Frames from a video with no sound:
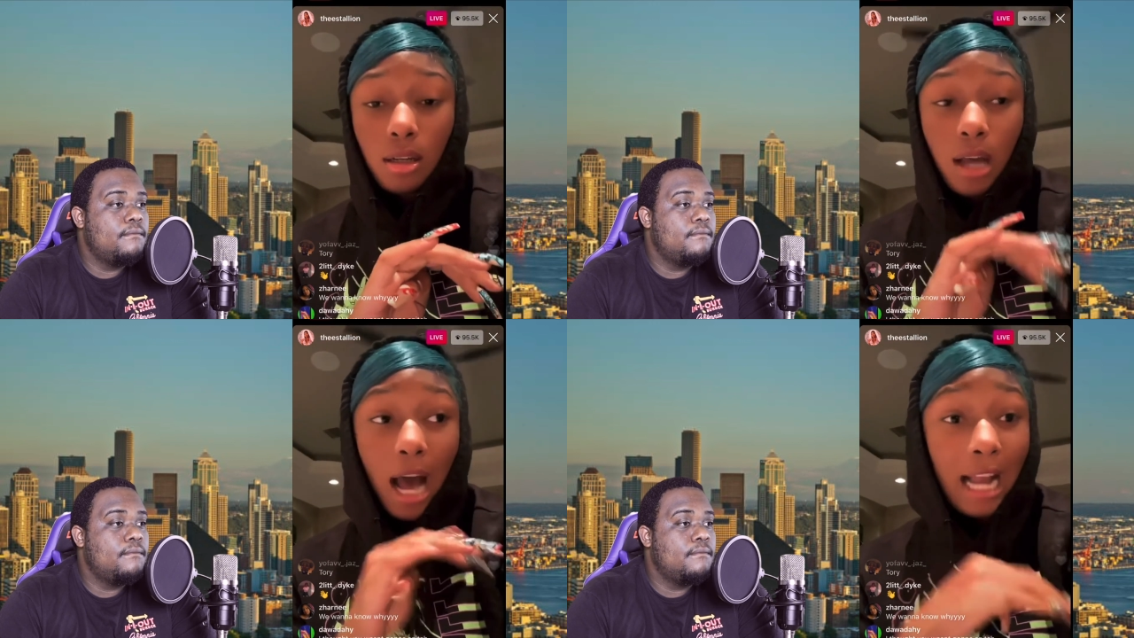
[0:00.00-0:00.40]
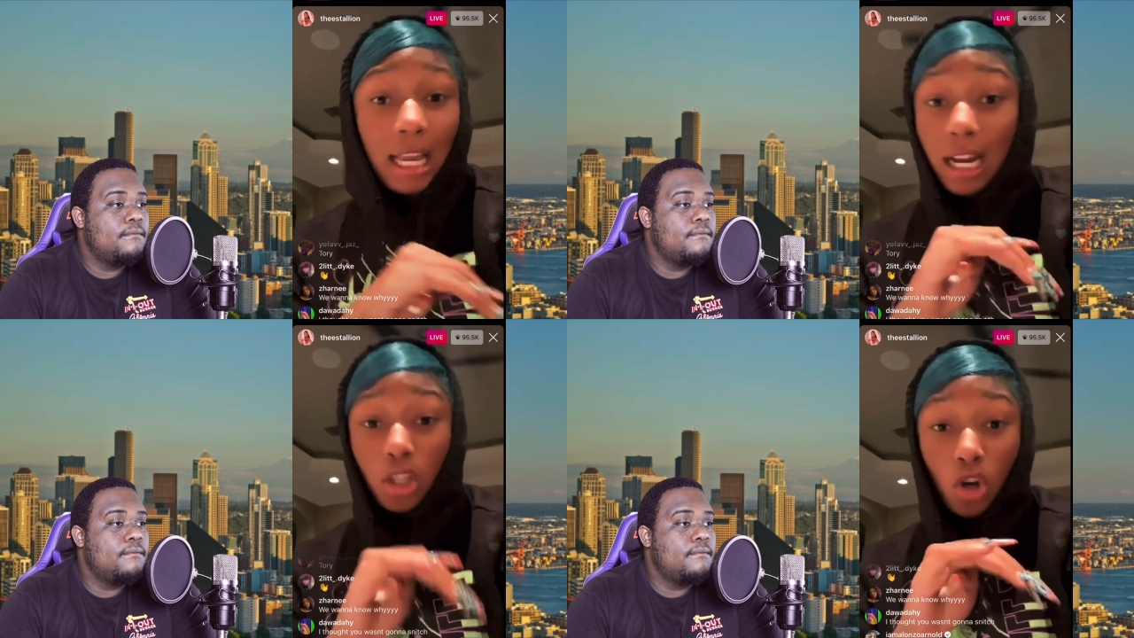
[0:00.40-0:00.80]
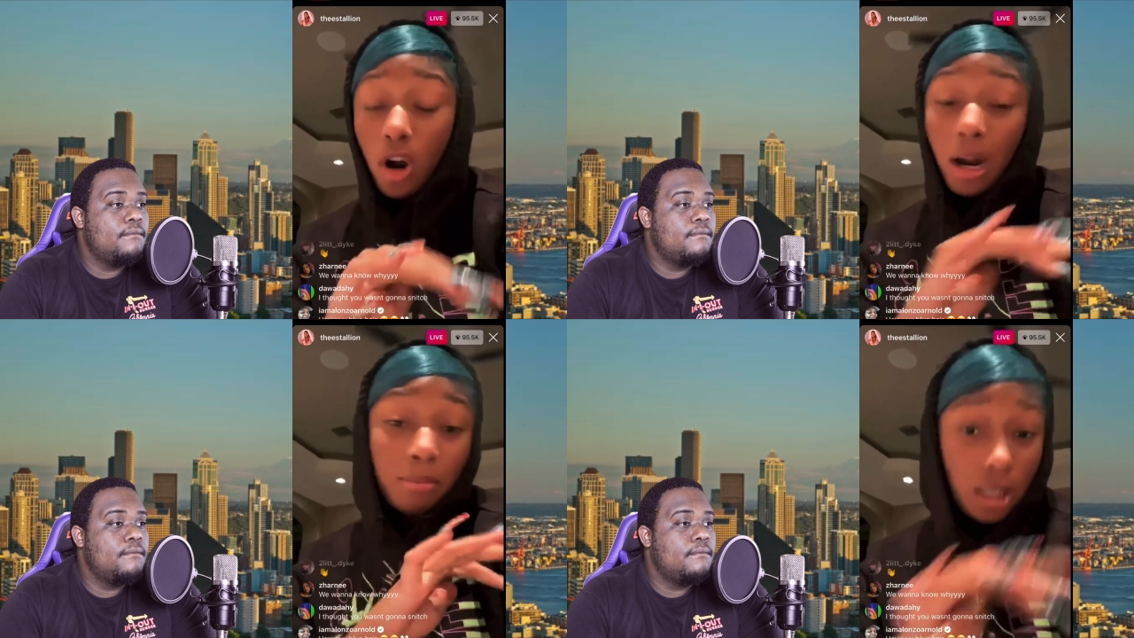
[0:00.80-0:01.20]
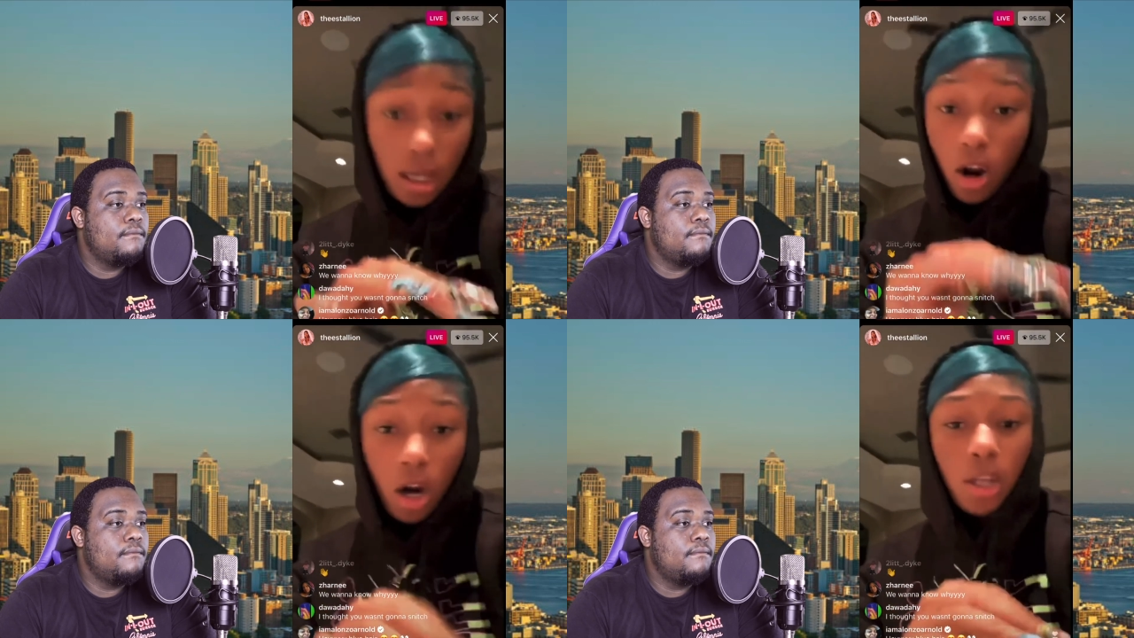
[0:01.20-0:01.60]
Speaker 1: I'll get out the car. I'm done
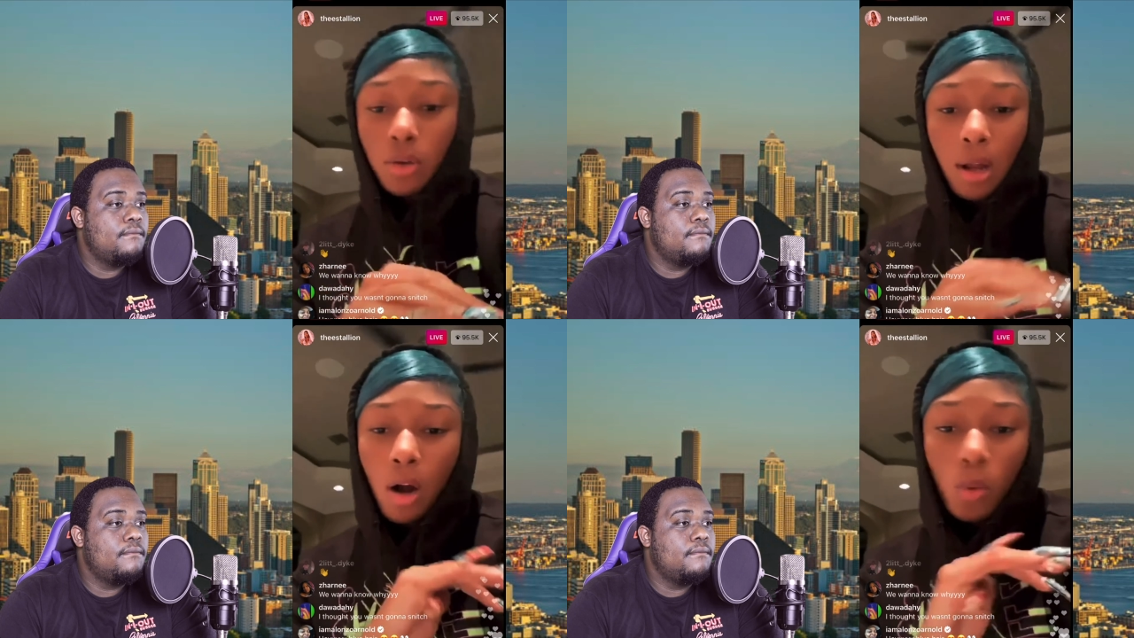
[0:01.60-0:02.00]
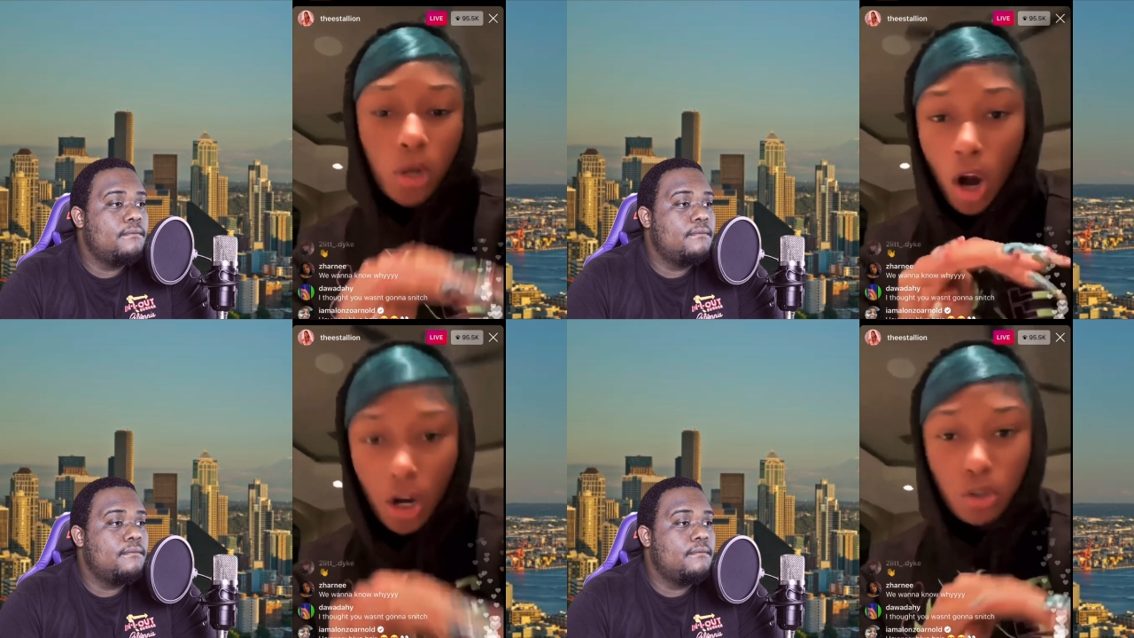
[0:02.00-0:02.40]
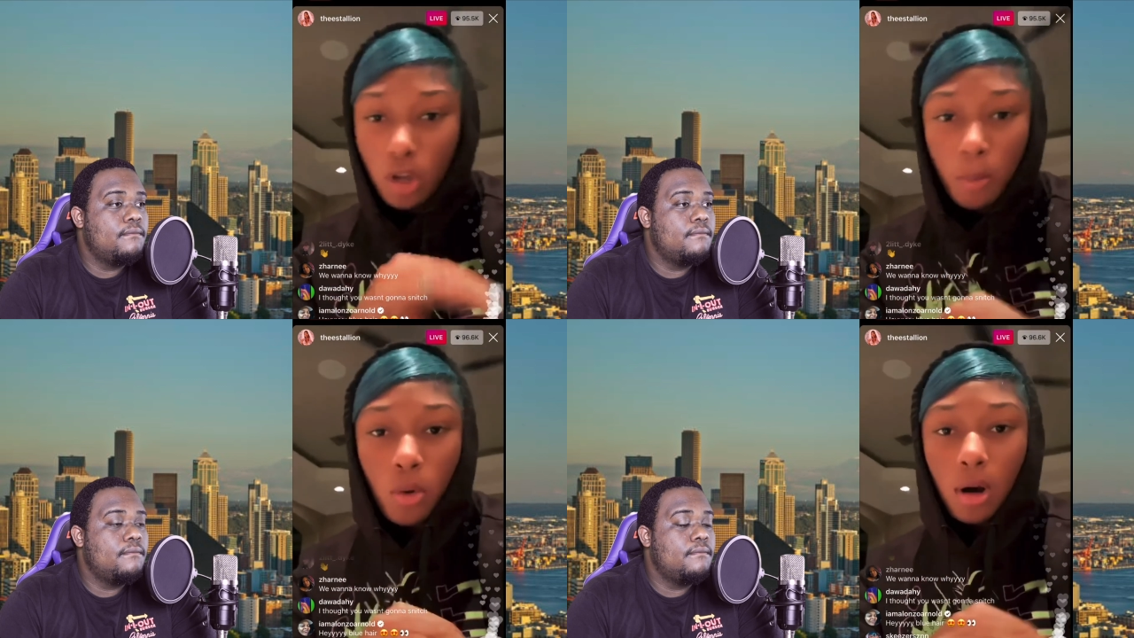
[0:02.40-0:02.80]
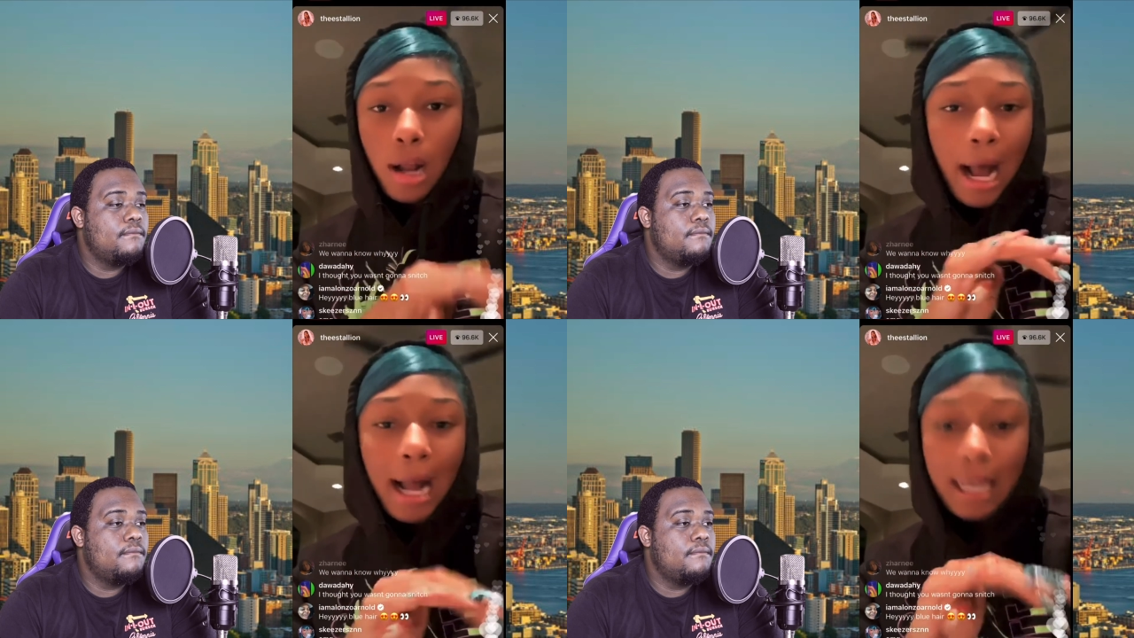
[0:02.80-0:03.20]
arguing. I don't want to argue no more.
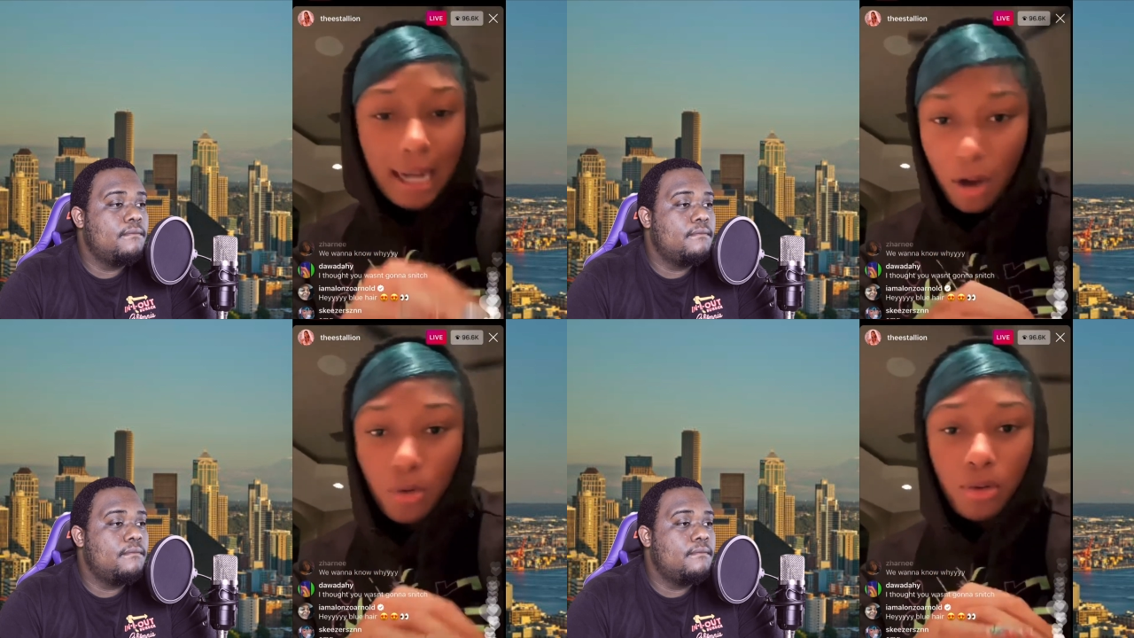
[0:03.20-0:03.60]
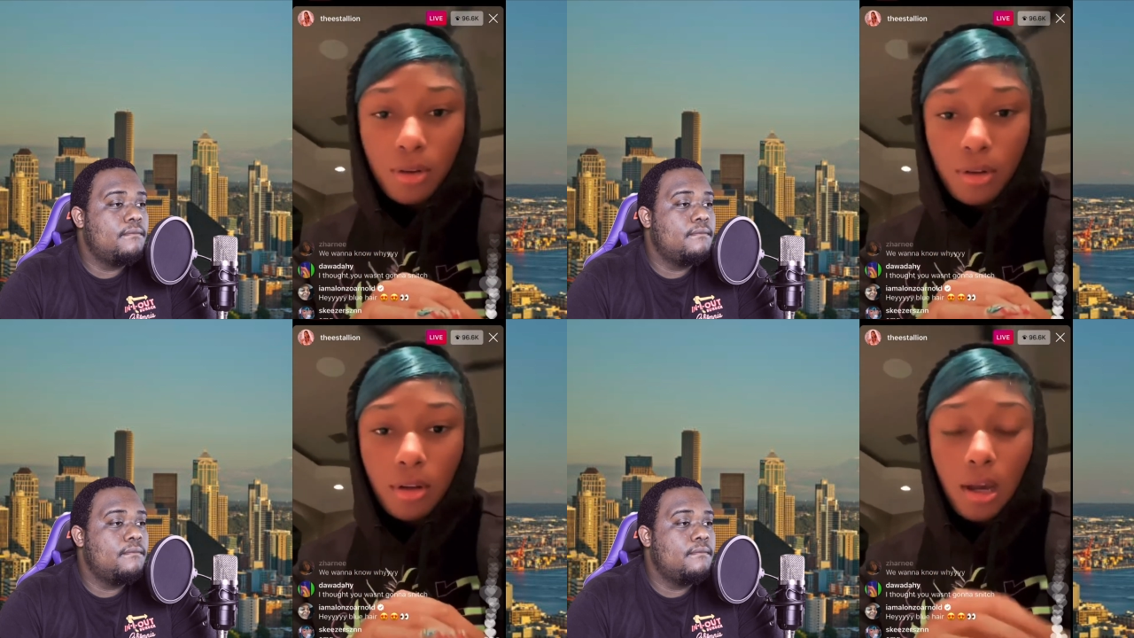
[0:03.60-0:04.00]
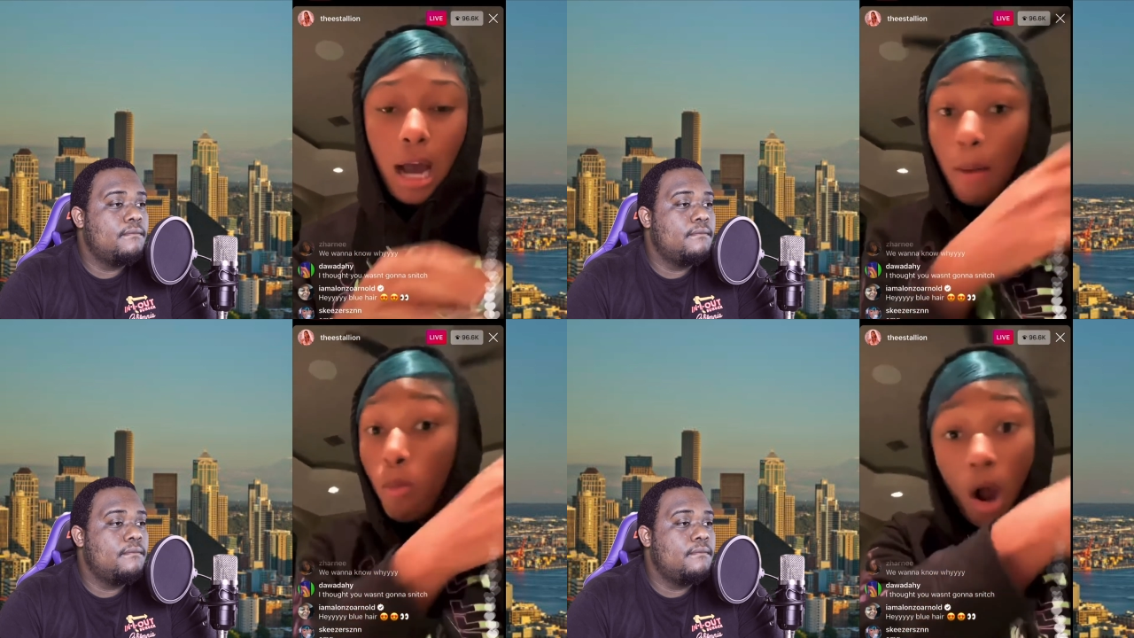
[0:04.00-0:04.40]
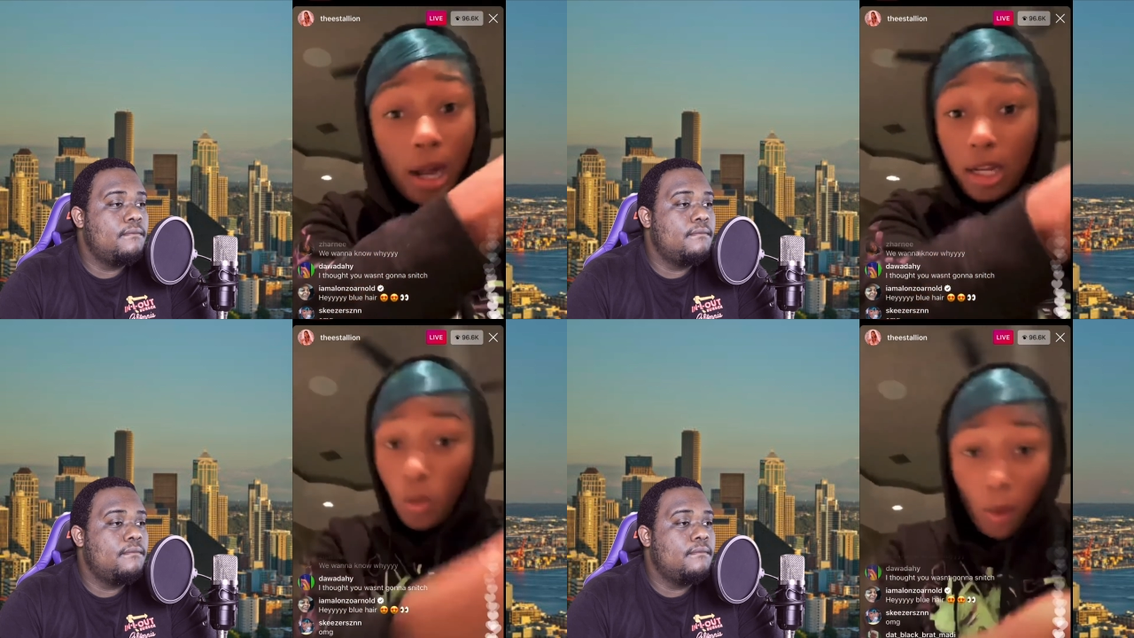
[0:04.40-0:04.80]
I'll get out. I'm walking
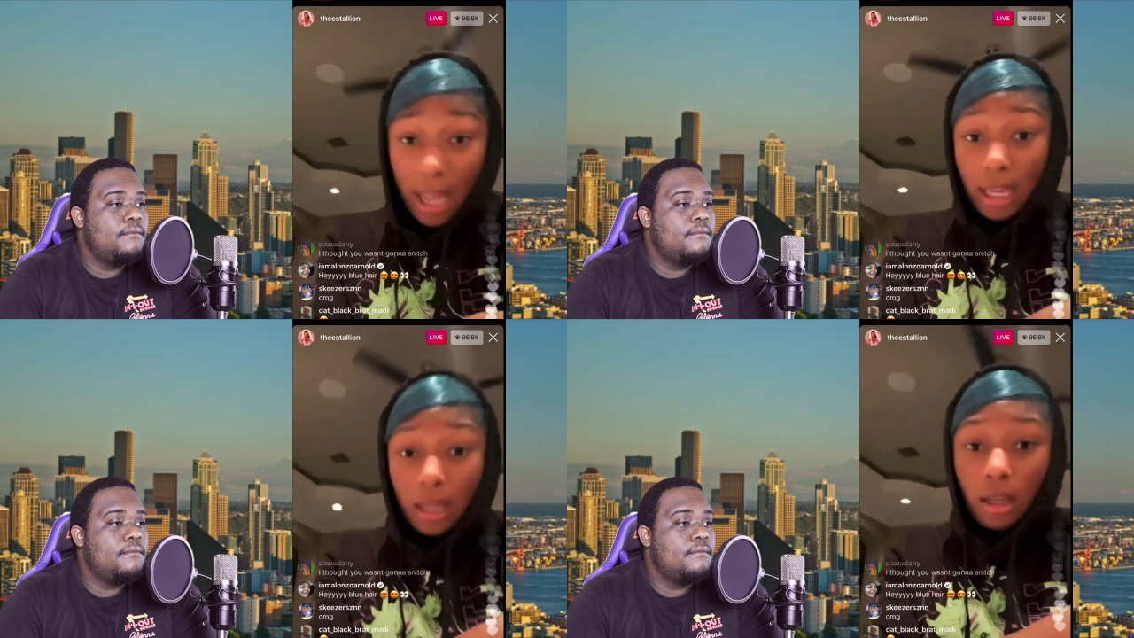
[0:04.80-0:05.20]
away.